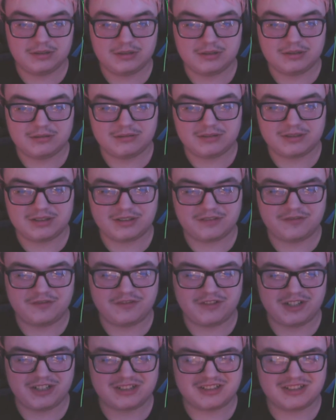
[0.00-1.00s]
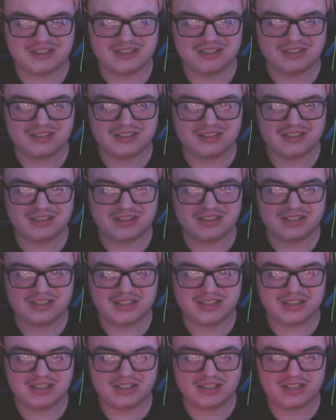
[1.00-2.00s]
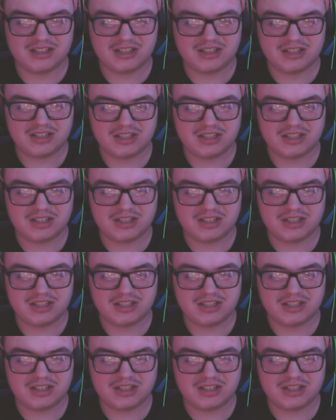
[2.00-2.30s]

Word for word: What the fuck? What?